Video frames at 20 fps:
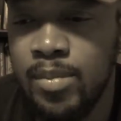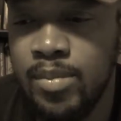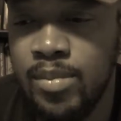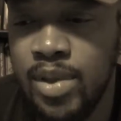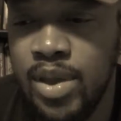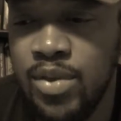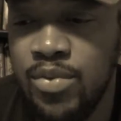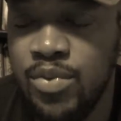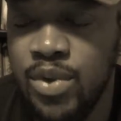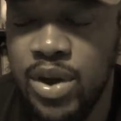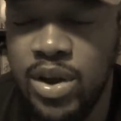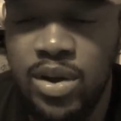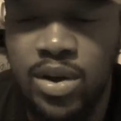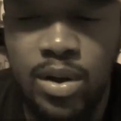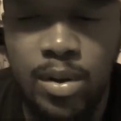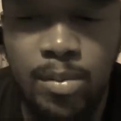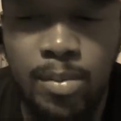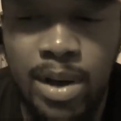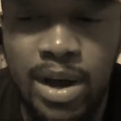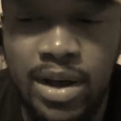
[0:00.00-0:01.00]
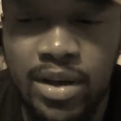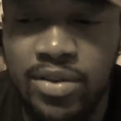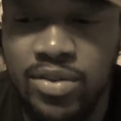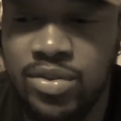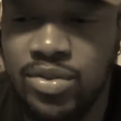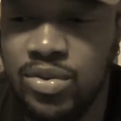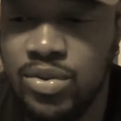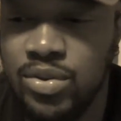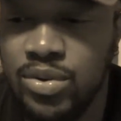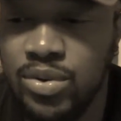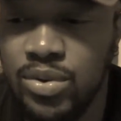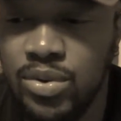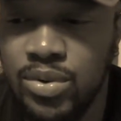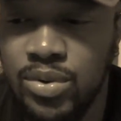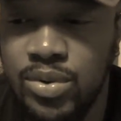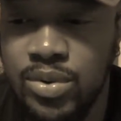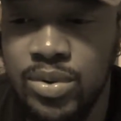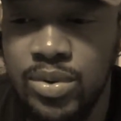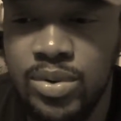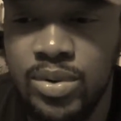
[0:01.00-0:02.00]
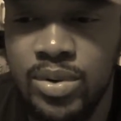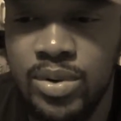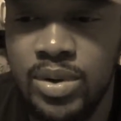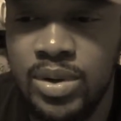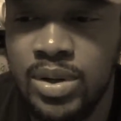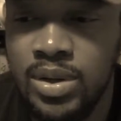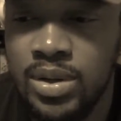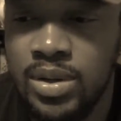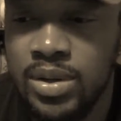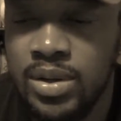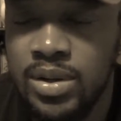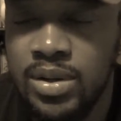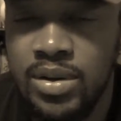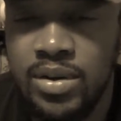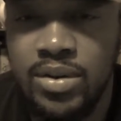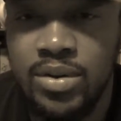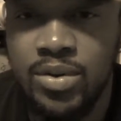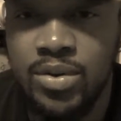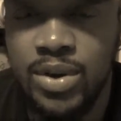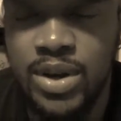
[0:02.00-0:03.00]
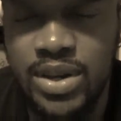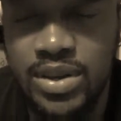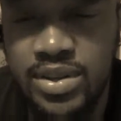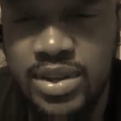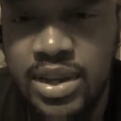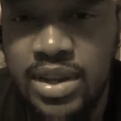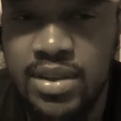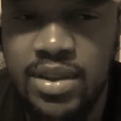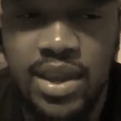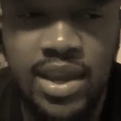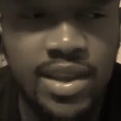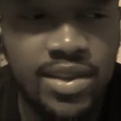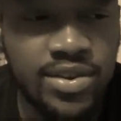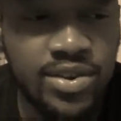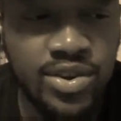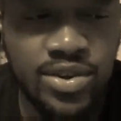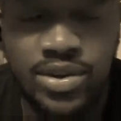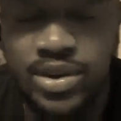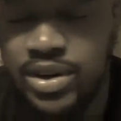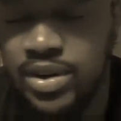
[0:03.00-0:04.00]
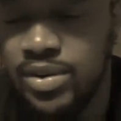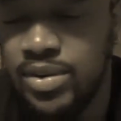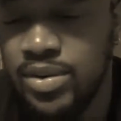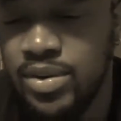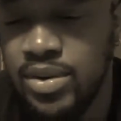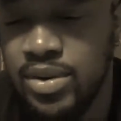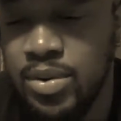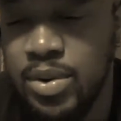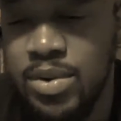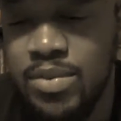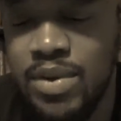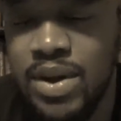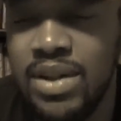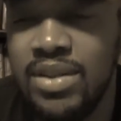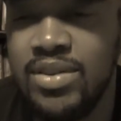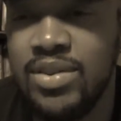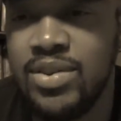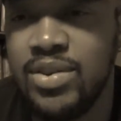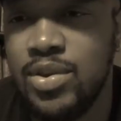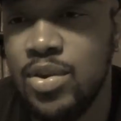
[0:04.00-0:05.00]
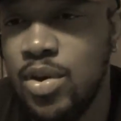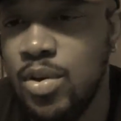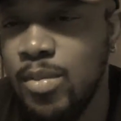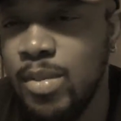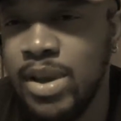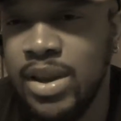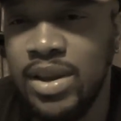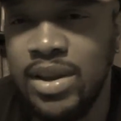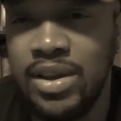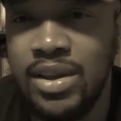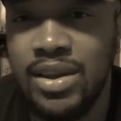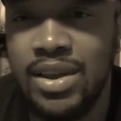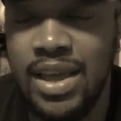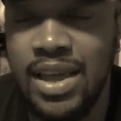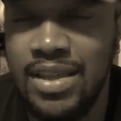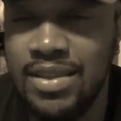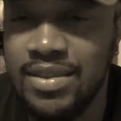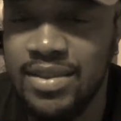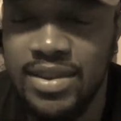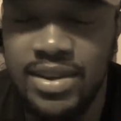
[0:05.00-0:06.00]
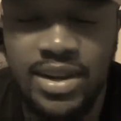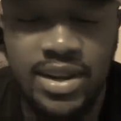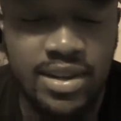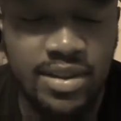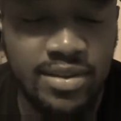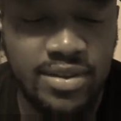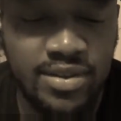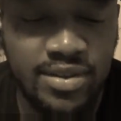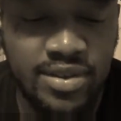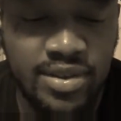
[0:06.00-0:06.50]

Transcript: If we go back through recent history, we've had so many incidents